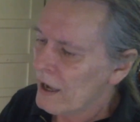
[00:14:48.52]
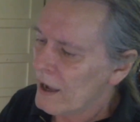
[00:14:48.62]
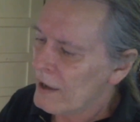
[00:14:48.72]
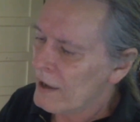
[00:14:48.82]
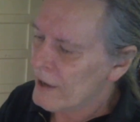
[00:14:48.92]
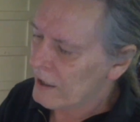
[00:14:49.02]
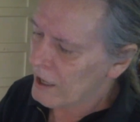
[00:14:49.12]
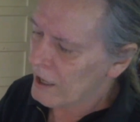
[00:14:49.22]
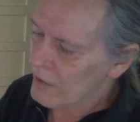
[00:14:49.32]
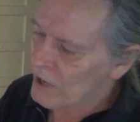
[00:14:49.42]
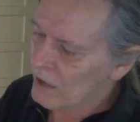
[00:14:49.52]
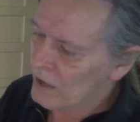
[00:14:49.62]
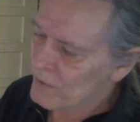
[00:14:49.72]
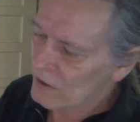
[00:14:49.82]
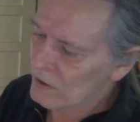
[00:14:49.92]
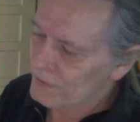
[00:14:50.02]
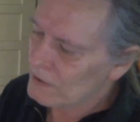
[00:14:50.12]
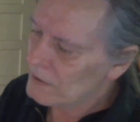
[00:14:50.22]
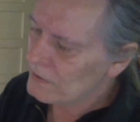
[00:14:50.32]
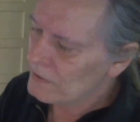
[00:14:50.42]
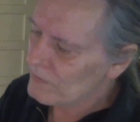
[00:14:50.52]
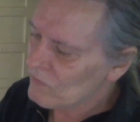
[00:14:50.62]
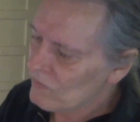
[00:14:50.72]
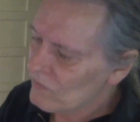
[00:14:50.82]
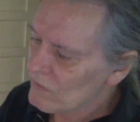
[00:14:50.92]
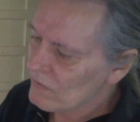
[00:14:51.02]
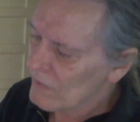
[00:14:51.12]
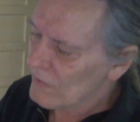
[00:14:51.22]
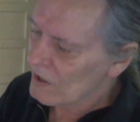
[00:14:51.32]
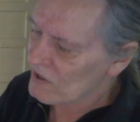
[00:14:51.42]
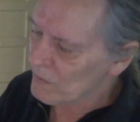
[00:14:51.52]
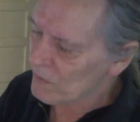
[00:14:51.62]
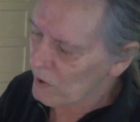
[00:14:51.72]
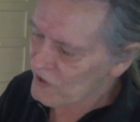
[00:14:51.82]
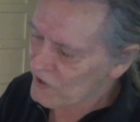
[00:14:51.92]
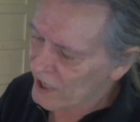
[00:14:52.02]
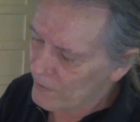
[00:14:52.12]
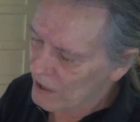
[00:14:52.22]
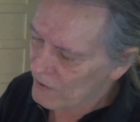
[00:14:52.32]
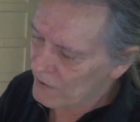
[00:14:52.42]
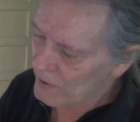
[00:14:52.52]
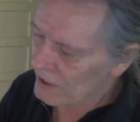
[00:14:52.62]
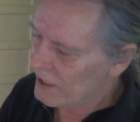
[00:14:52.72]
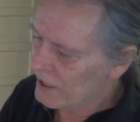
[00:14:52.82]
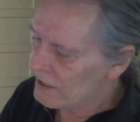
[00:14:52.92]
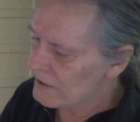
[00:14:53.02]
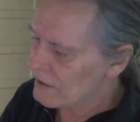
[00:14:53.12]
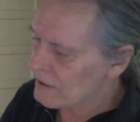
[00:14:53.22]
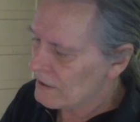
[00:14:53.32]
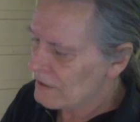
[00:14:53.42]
and that came out beautiful. Supports came out really nice.